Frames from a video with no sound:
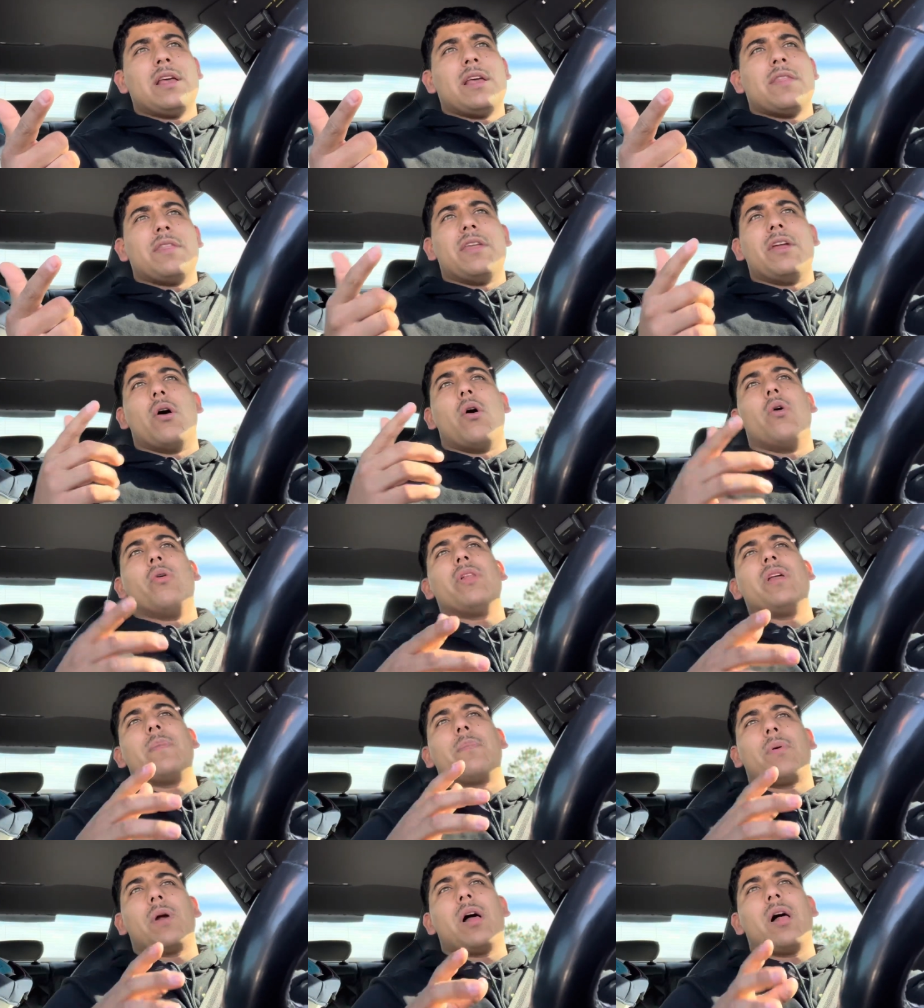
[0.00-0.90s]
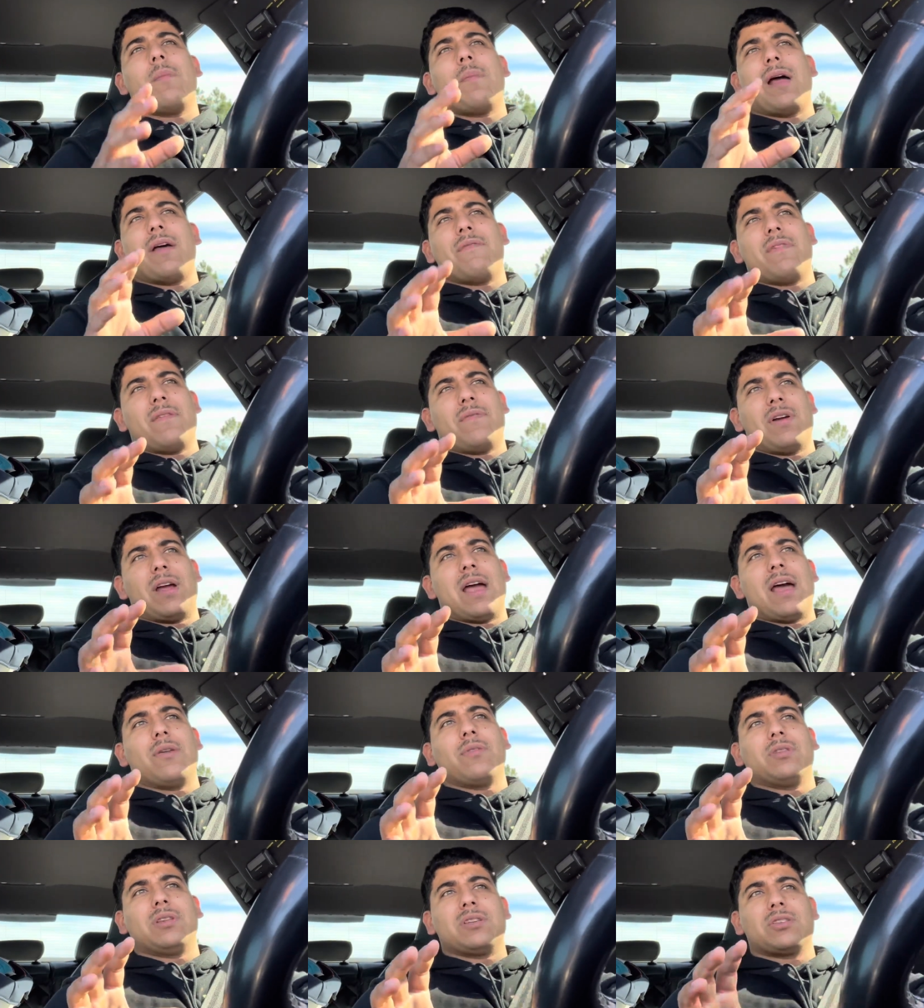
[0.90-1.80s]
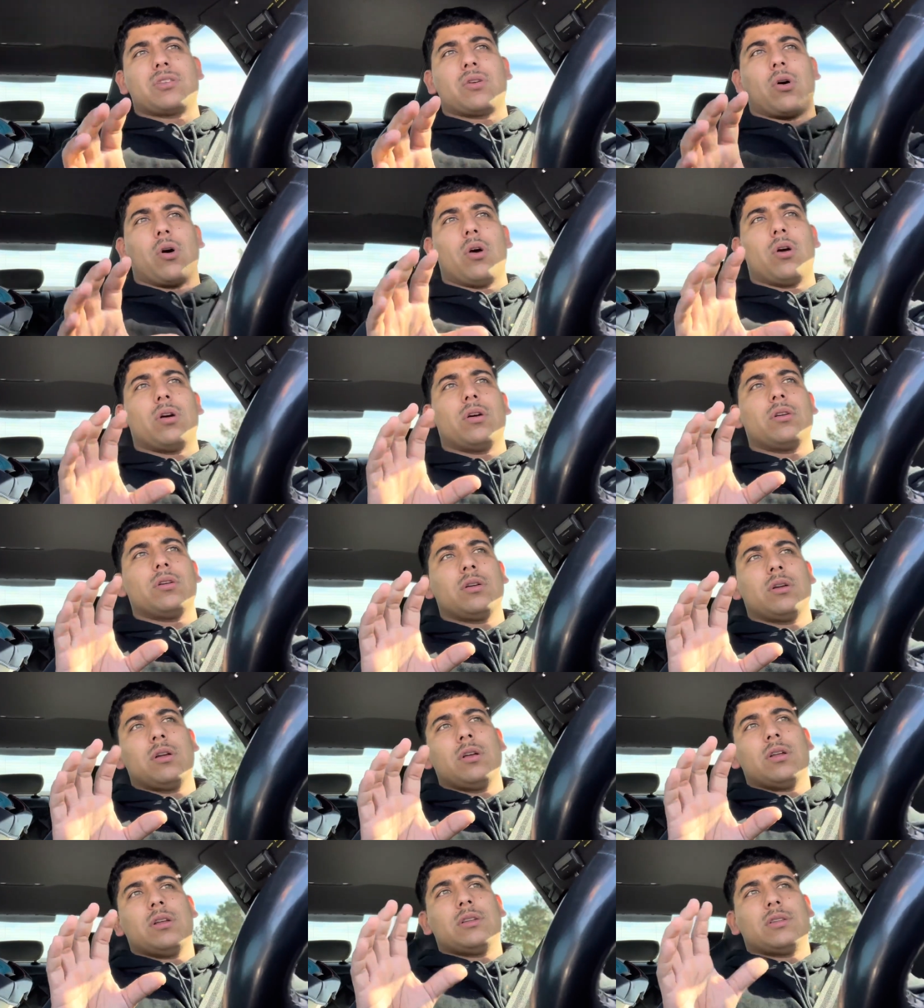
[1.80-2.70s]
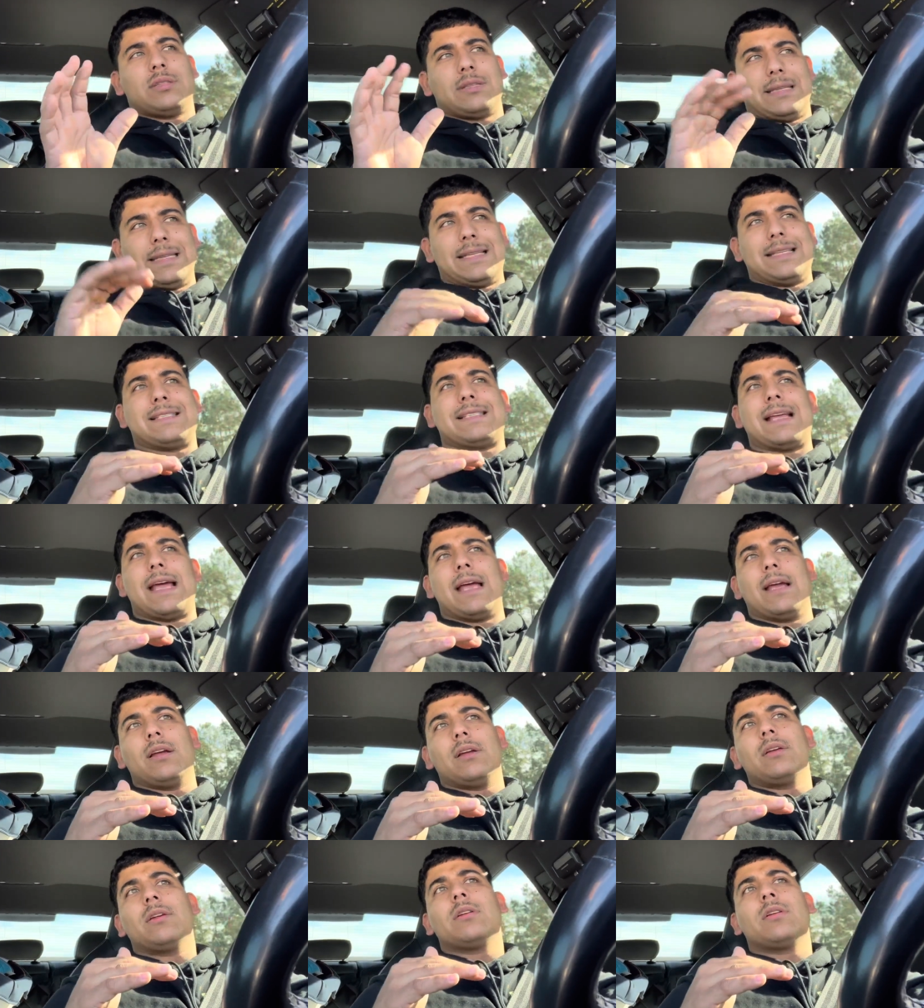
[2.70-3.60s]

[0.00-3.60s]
The only problem I've ever had with this car to this day,